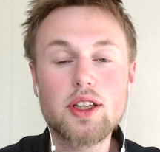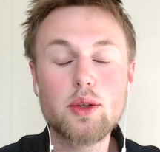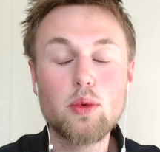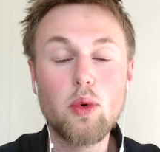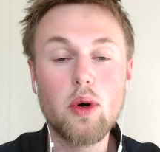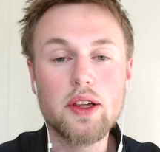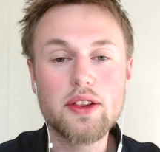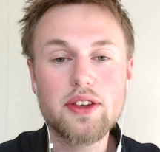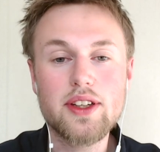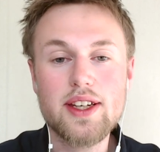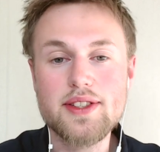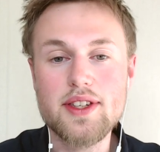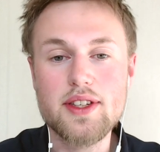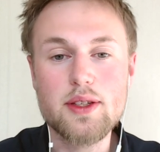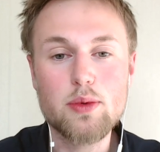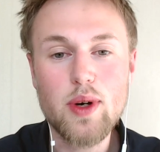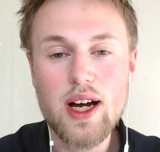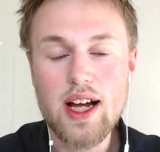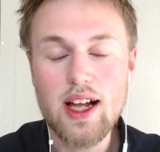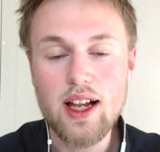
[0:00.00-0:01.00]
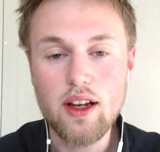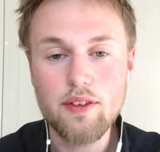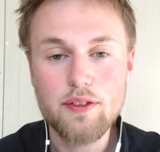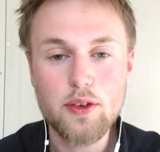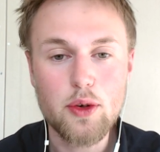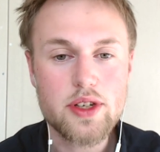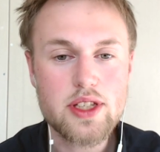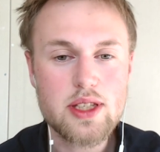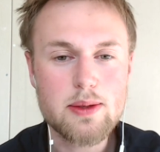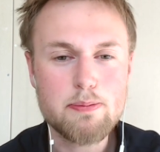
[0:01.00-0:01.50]
qualities as well. Of
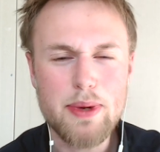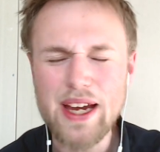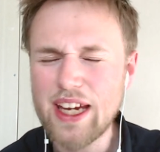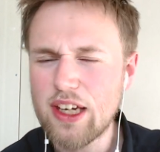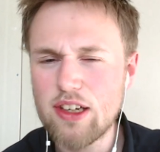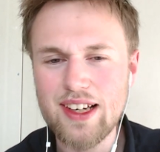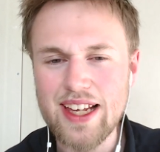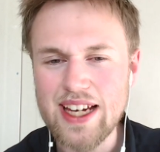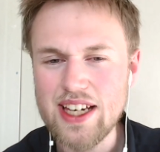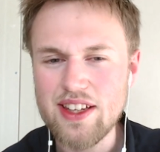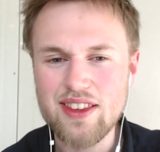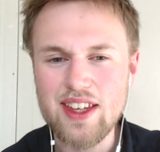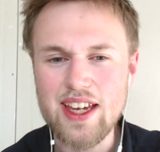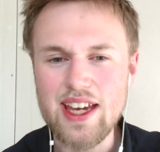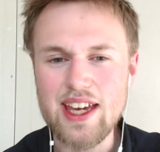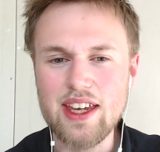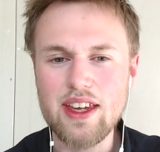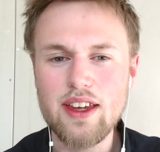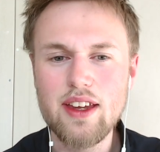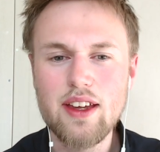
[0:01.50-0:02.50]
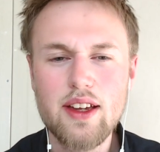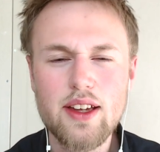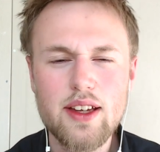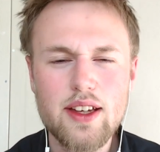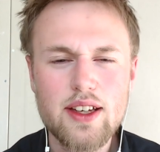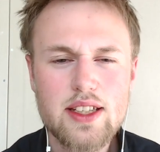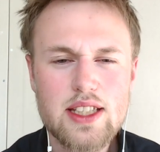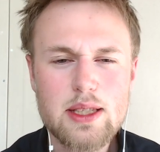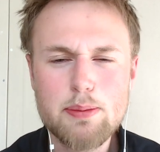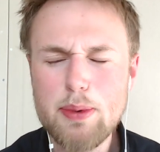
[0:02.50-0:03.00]
course, speculating.
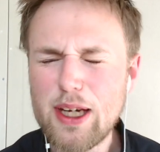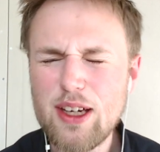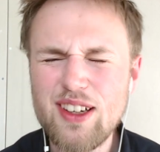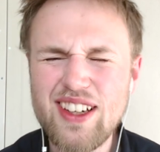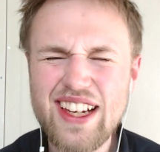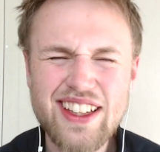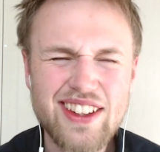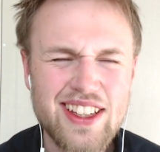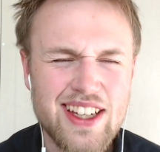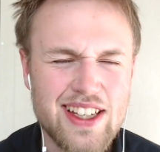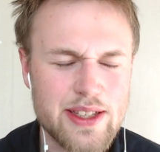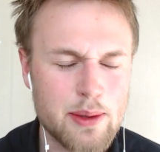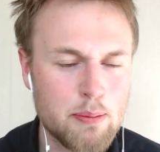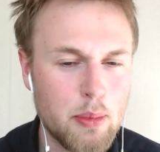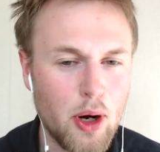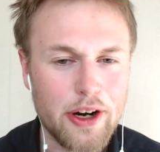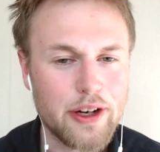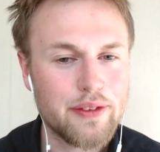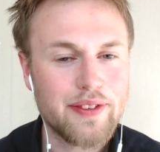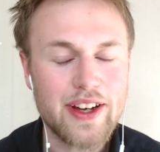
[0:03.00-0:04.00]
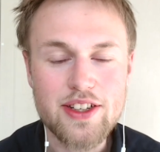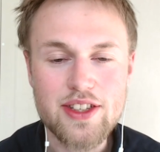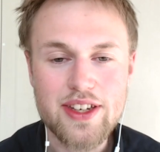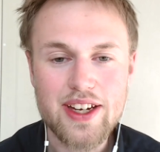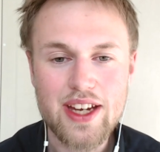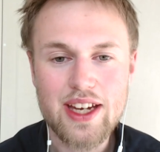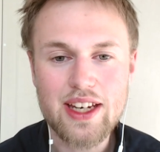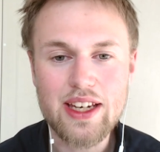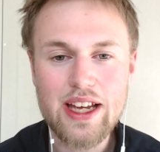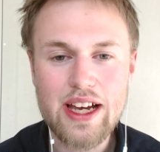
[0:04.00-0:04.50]
Speculating is a part of
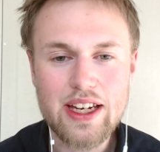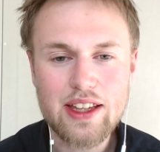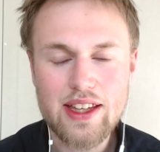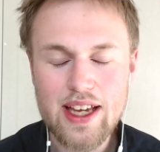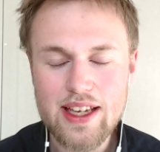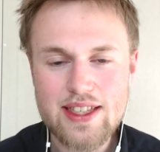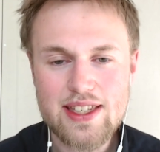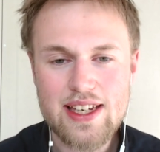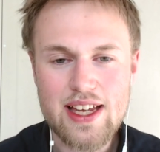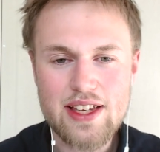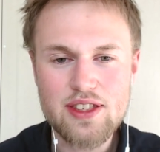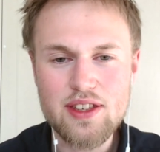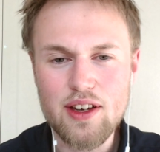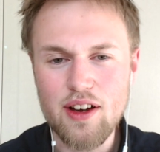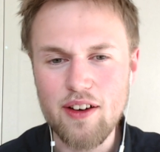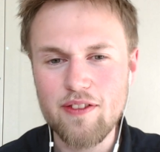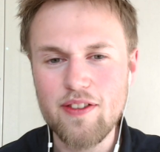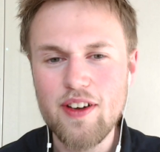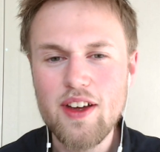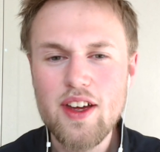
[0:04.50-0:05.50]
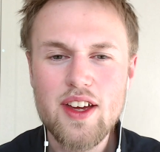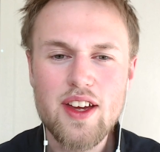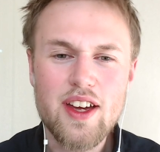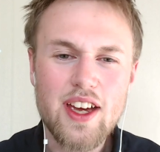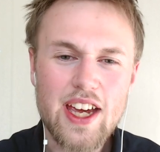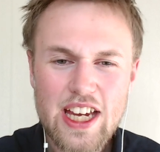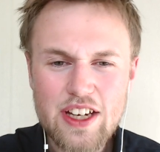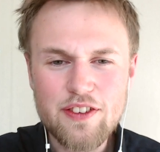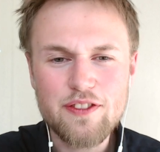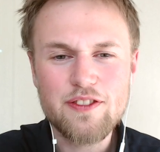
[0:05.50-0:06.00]
NJ, like that sense of
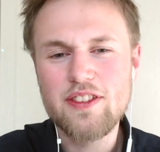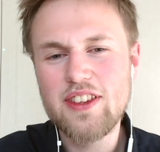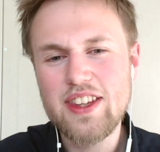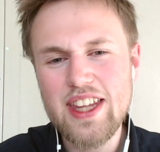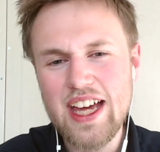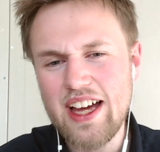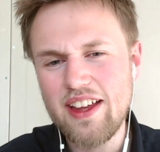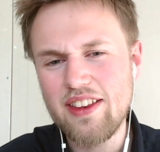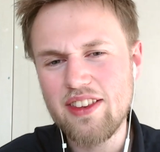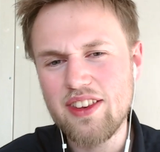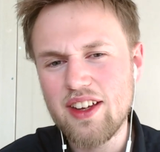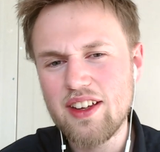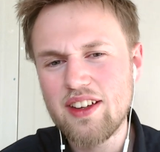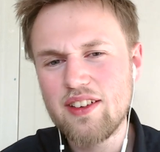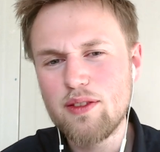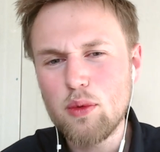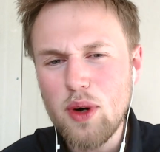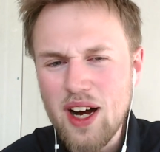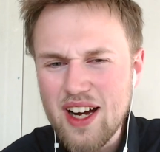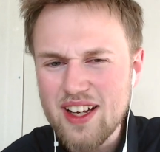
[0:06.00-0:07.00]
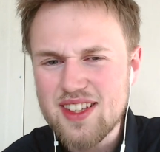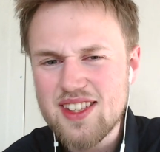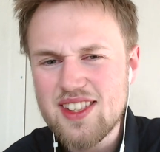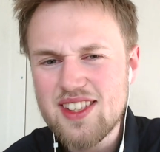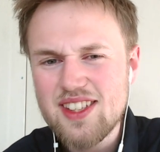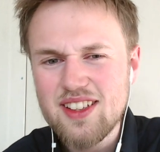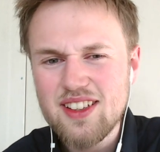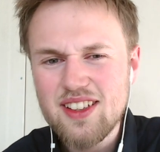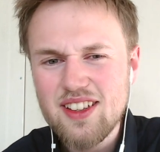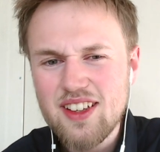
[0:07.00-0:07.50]
if, then,
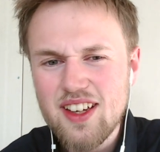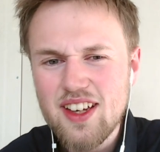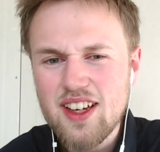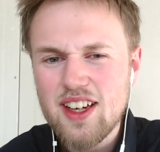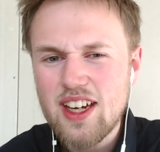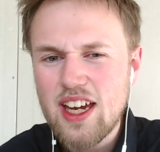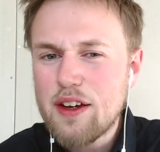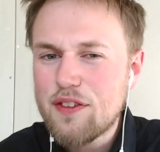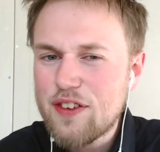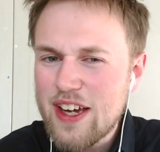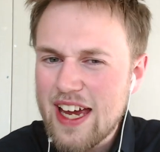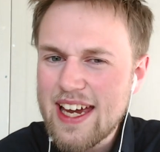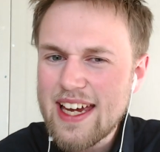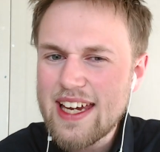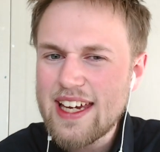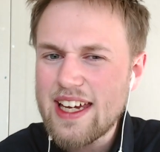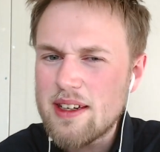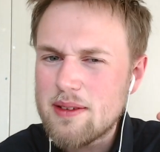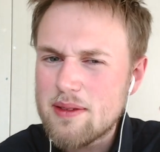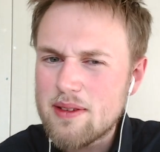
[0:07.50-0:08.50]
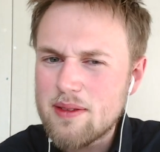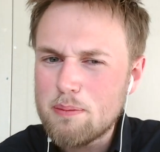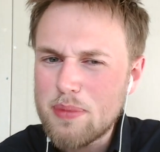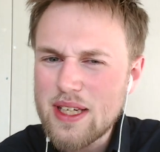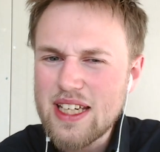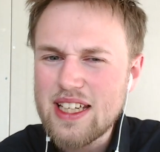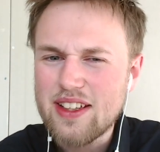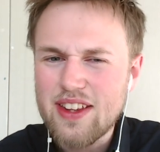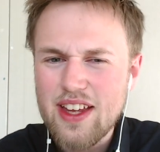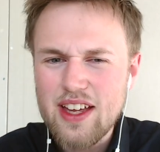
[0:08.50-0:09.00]
what if A and
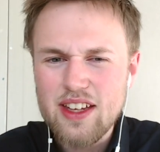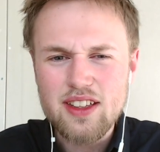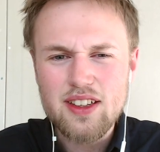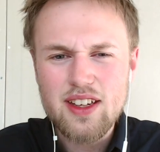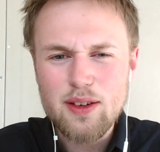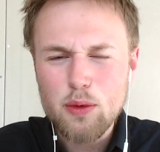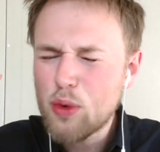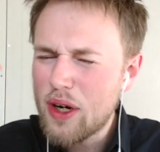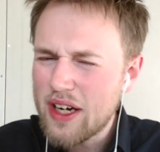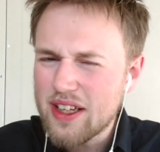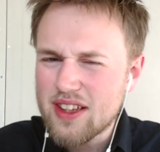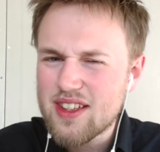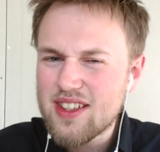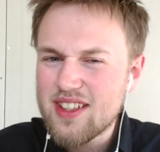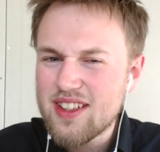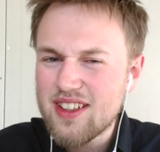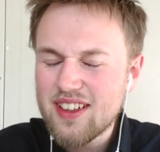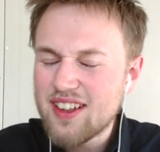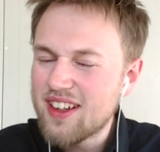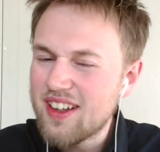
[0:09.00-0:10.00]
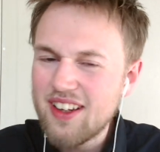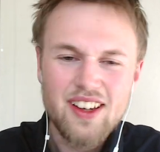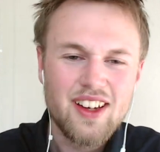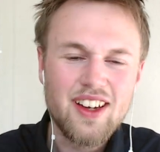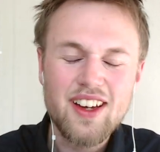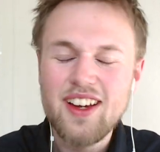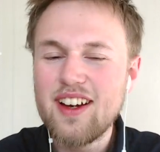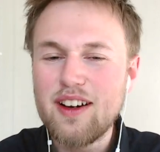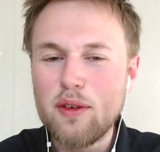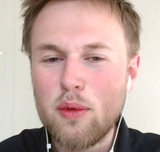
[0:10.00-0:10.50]
B, then what?
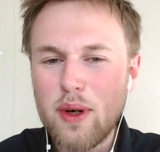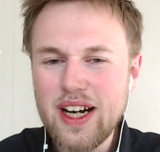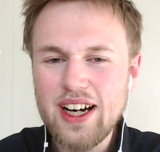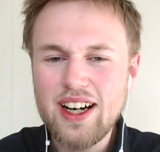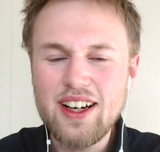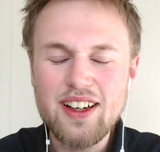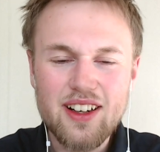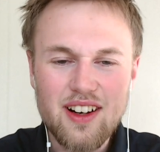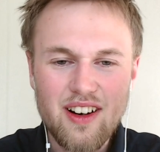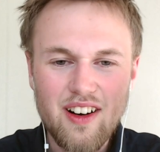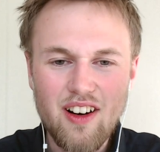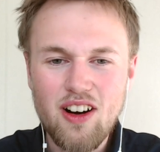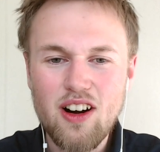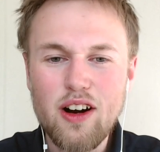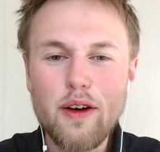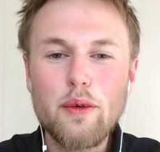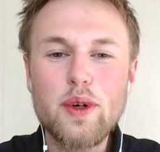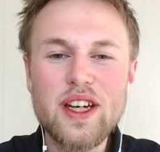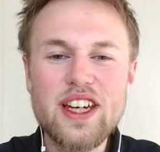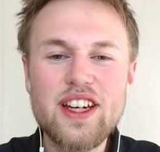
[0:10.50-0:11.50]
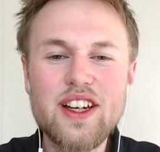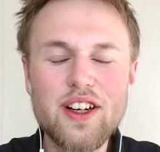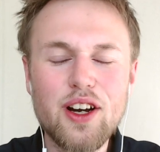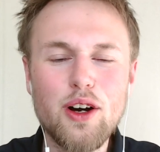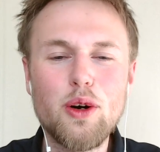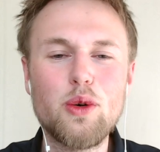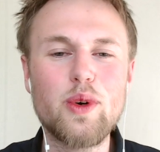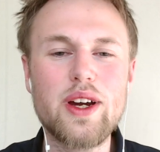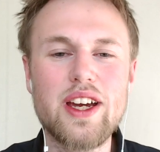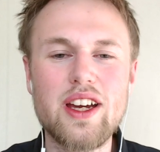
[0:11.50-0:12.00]
Where are we
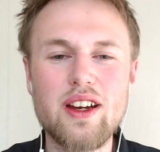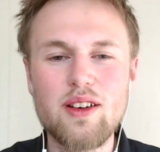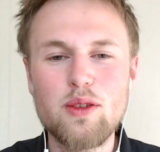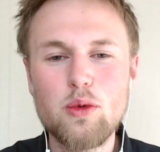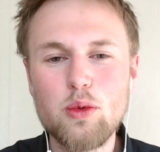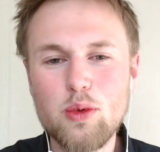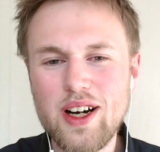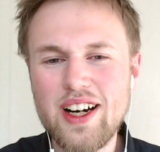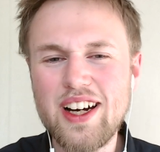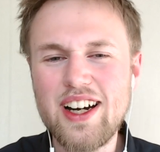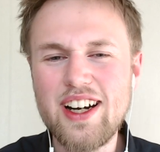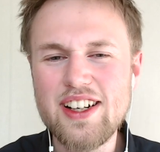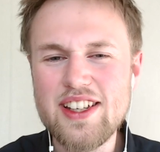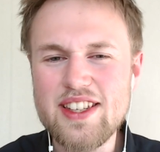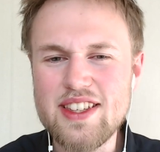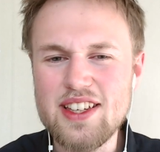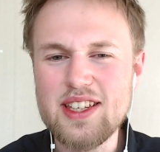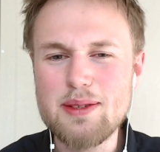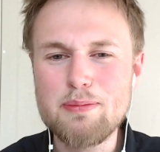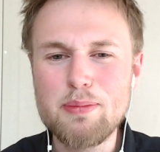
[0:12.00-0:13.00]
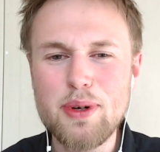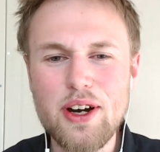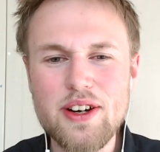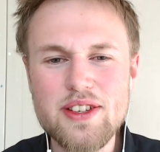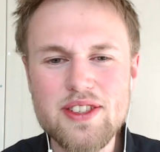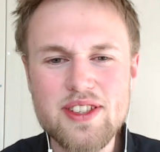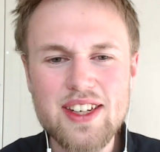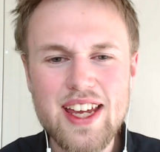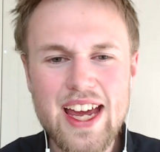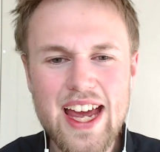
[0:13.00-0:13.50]
going? Where is this
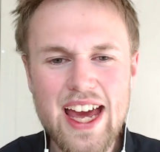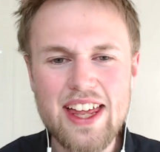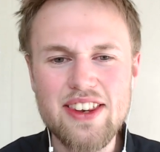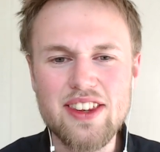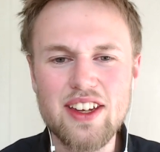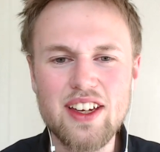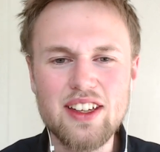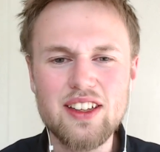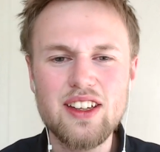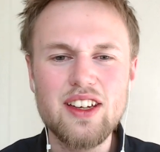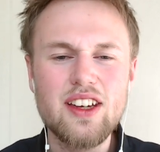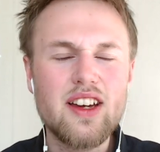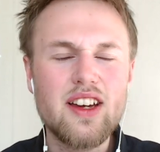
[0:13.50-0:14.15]
person headed?